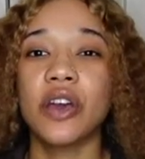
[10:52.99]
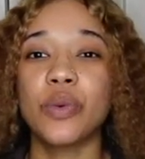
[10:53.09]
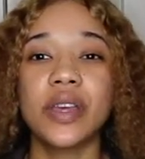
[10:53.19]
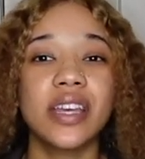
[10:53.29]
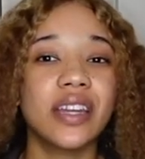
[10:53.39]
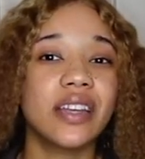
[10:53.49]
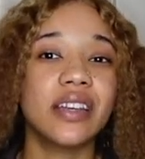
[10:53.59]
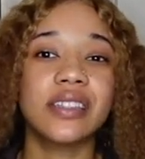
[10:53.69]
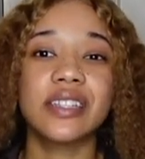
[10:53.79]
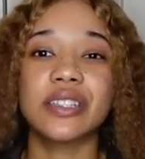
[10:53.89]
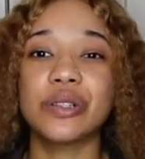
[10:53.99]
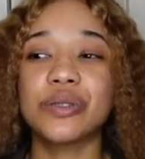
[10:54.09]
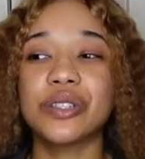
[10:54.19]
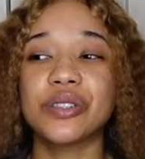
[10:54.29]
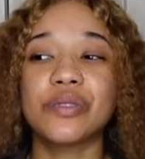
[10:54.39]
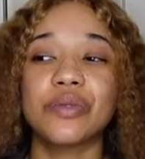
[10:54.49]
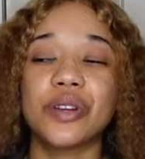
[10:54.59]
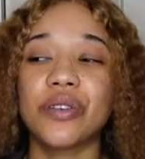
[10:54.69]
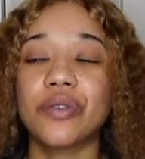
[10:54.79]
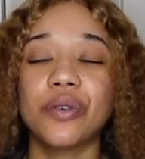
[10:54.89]
we get it, it's exclusive,
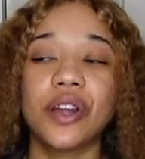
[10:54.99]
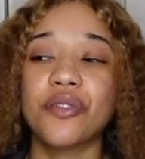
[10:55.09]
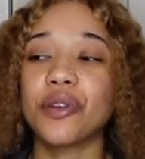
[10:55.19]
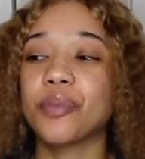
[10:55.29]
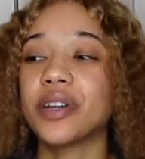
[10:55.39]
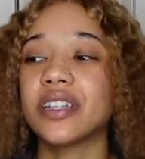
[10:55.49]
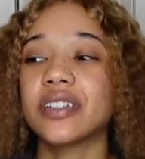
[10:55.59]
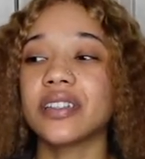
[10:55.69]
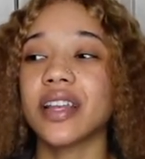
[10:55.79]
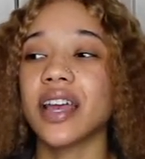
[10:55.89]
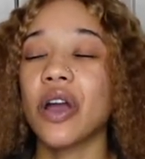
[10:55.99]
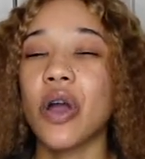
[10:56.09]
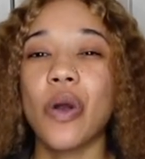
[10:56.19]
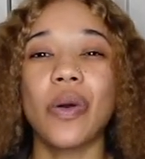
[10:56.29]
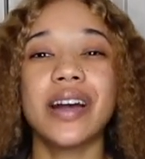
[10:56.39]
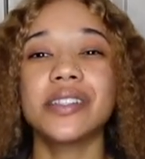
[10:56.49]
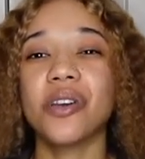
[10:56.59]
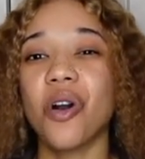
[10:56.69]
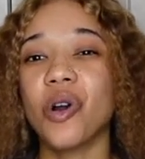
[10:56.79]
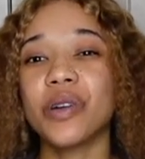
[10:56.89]
whatever, whatever. But it's just like, why is
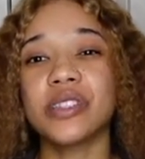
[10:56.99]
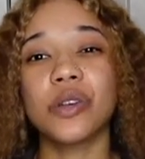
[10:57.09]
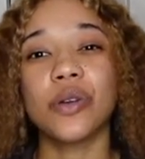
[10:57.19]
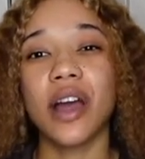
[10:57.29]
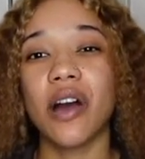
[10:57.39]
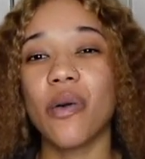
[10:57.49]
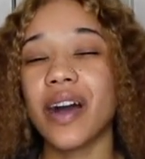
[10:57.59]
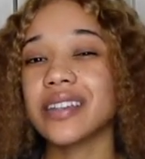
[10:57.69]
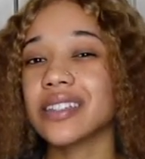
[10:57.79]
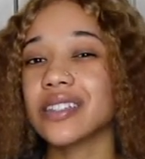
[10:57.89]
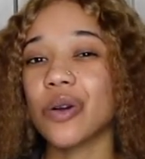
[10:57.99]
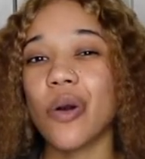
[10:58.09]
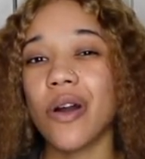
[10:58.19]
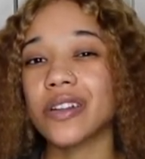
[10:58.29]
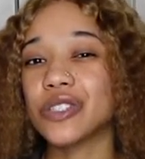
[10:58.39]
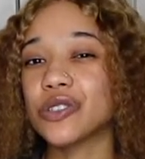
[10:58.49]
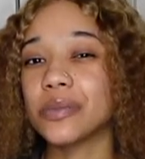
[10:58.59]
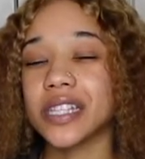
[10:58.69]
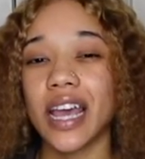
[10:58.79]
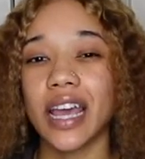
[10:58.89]
it always sold out? Why is it so hard to
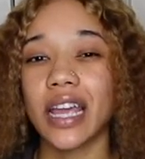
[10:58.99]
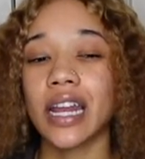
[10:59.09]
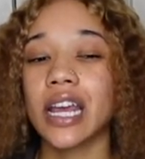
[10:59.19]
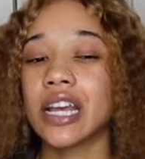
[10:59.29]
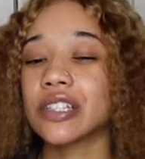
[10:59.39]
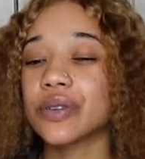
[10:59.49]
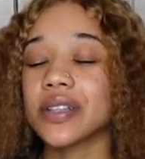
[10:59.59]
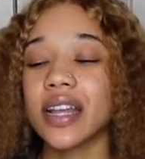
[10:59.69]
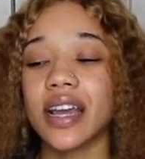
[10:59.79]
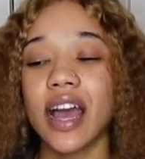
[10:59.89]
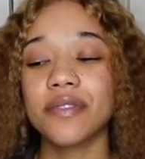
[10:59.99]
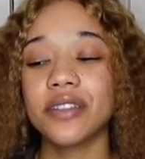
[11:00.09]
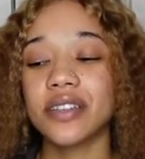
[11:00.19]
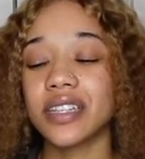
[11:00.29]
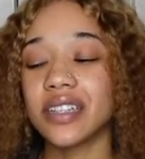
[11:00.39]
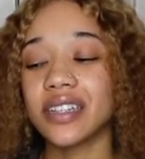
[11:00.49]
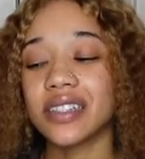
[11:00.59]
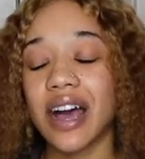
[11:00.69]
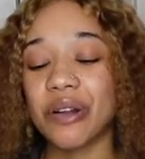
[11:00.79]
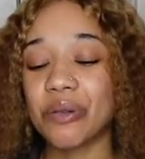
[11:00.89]
obtain? So it's like after
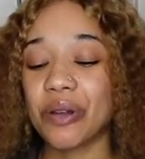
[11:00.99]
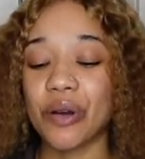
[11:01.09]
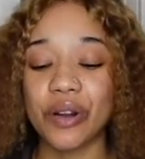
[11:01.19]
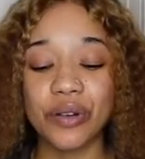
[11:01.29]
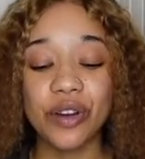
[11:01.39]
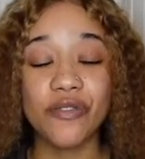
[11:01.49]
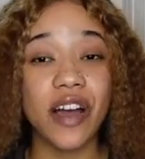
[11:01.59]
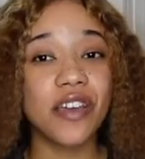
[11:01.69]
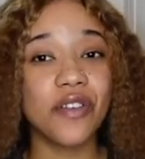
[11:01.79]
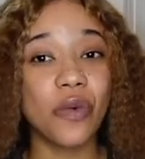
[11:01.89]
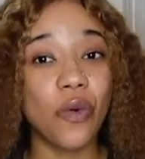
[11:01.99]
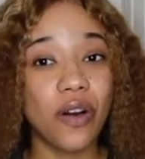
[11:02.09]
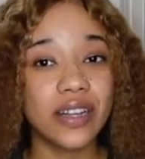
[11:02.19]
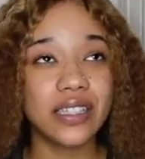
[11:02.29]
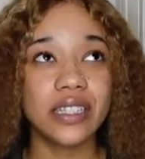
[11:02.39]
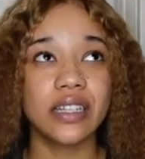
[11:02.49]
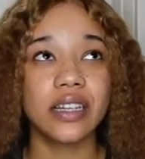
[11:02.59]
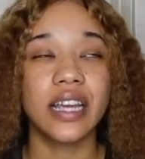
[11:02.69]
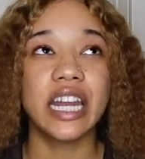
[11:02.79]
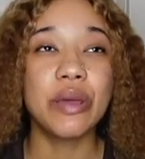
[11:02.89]
this, I don't know. I don't know if I even want
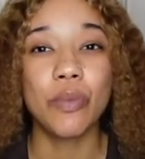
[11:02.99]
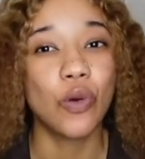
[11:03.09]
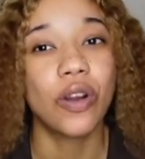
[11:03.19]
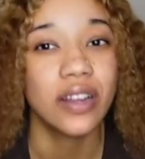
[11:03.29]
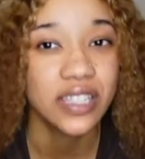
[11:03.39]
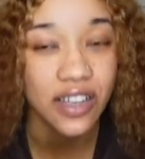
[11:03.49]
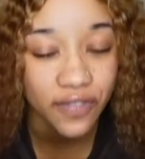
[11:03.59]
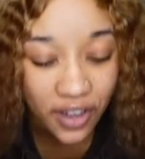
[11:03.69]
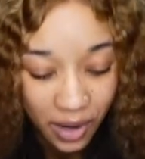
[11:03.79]
any more Teflar